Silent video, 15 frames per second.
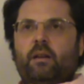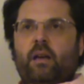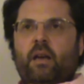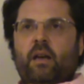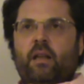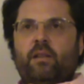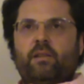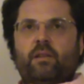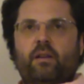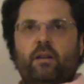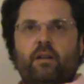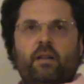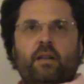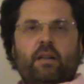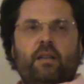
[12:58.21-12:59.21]
and
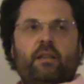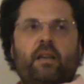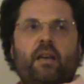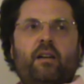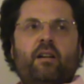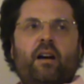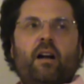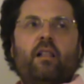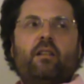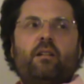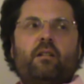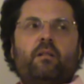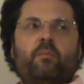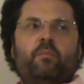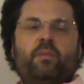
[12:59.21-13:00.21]
they
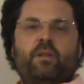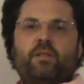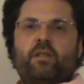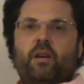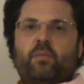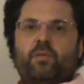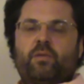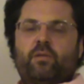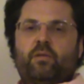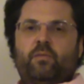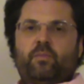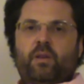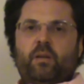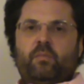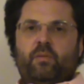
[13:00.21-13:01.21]
color perception of
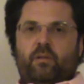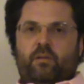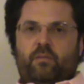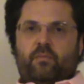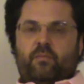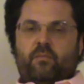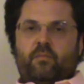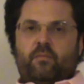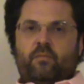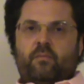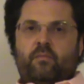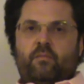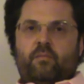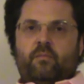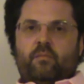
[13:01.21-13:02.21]
people.
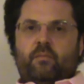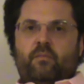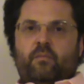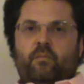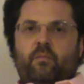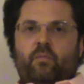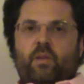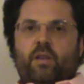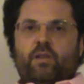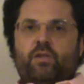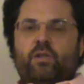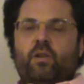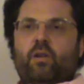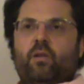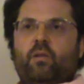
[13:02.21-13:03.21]

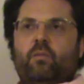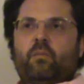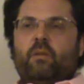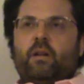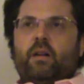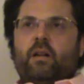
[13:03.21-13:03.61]
So